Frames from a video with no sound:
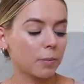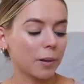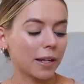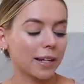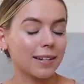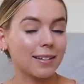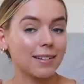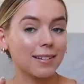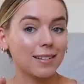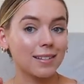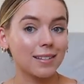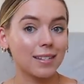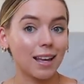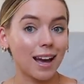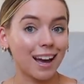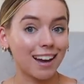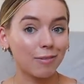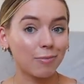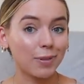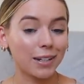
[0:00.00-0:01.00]
because
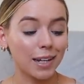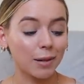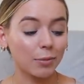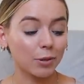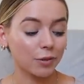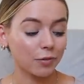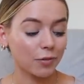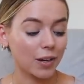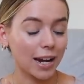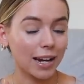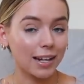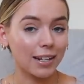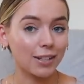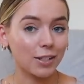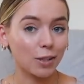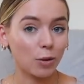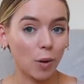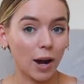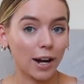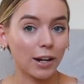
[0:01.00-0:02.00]
I've been able to
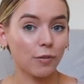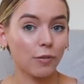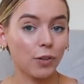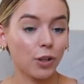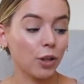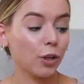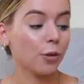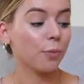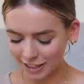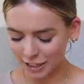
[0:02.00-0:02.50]
find quite a few.